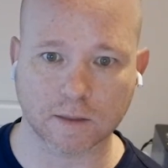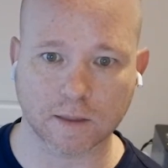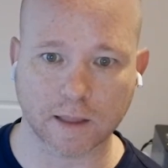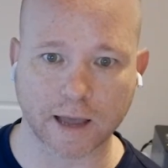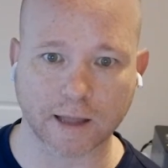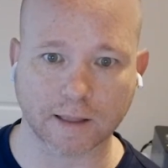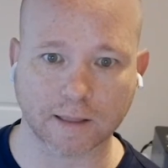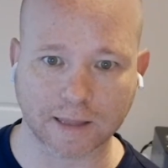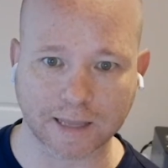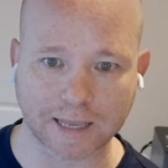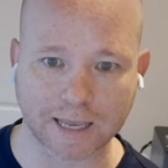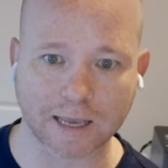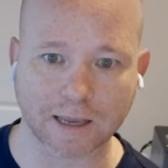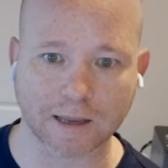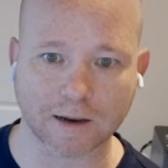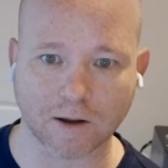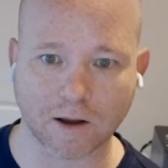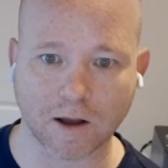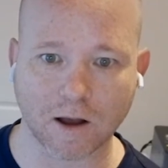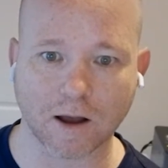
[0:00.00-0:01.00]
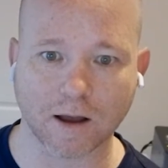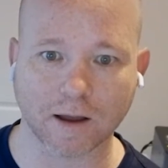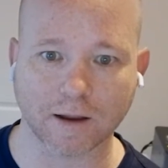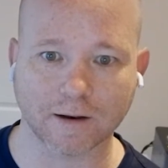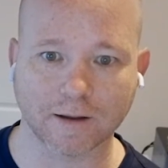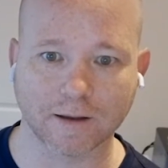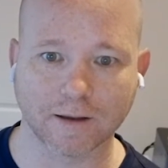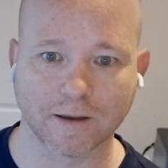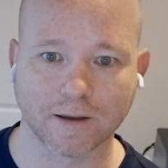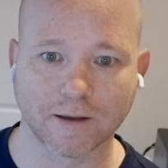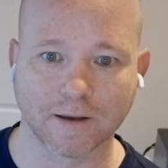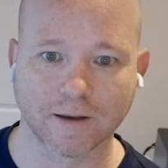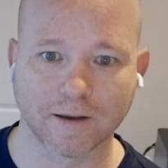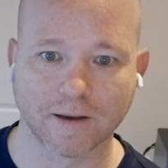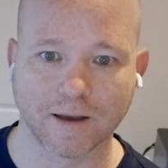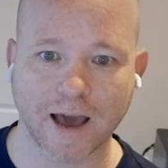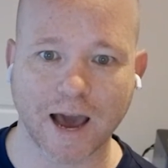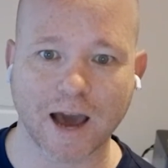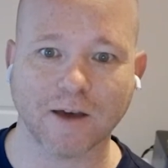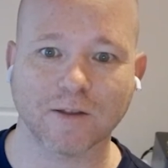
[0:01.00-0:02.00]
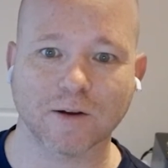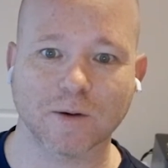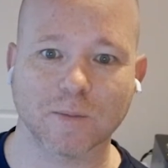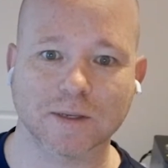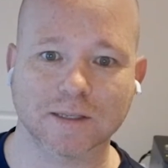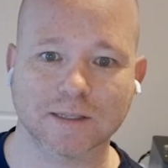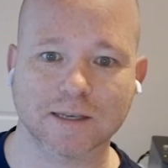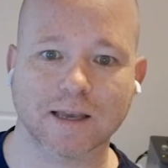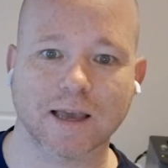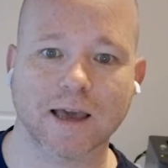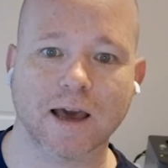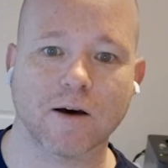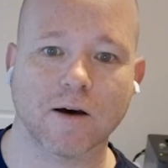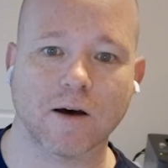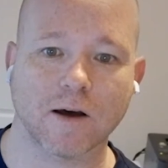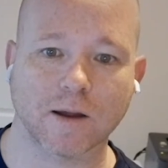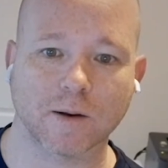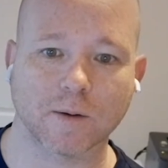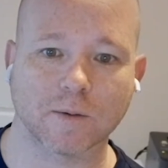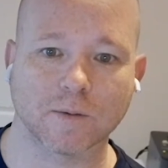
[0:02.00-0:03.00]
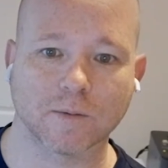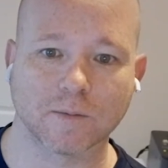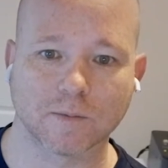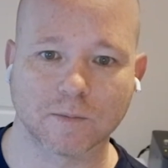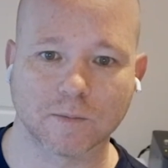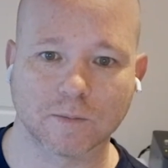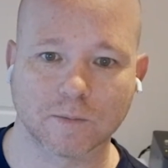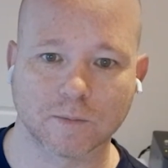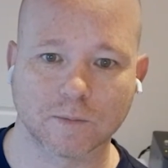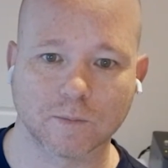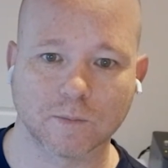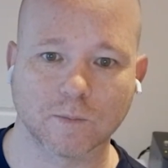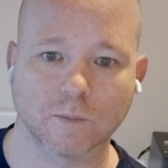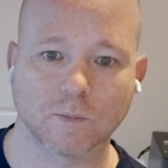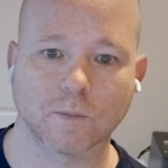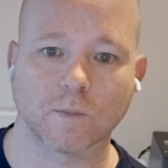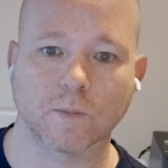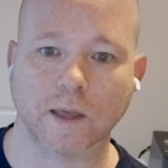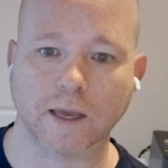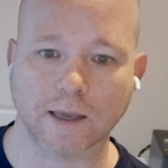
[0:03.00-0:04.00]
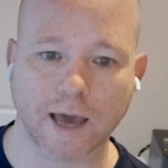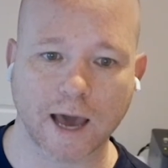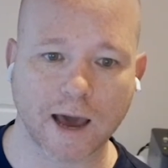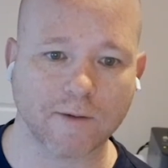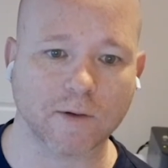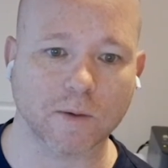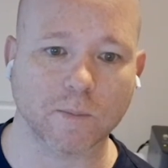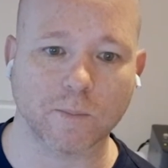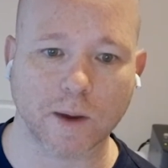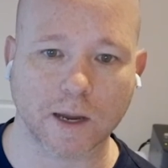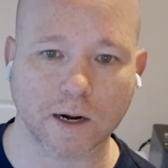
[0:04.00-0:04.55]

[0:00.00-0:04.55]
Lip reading: that lead on how they're missing out on like having